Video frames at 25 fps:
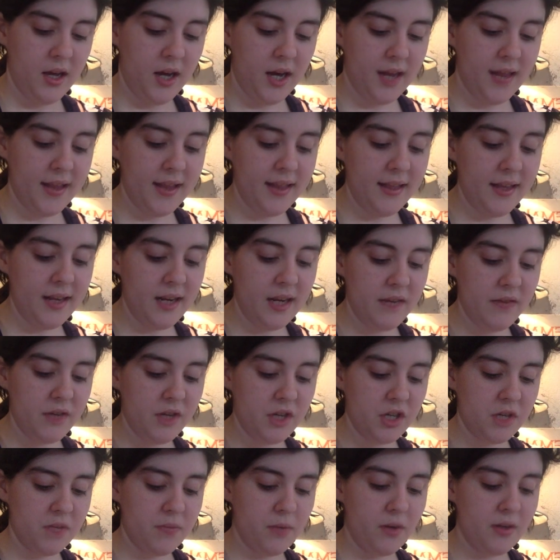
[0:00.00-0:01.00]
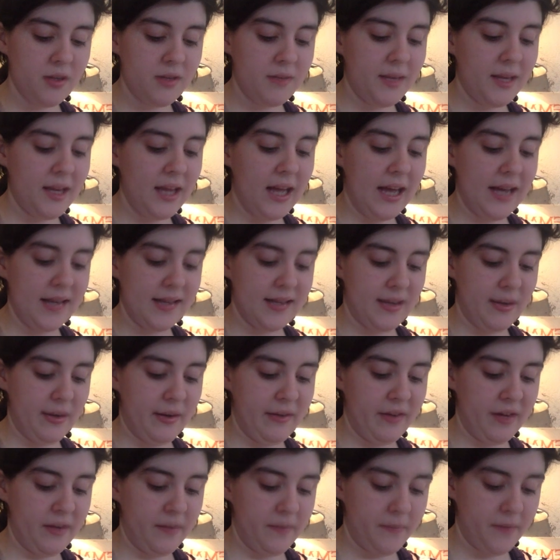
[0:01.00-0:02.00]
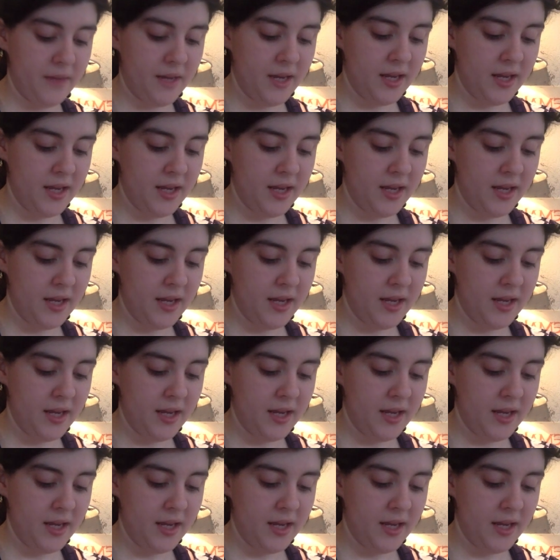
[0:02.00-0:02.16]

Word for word: I think that I have touched bottom at last, however.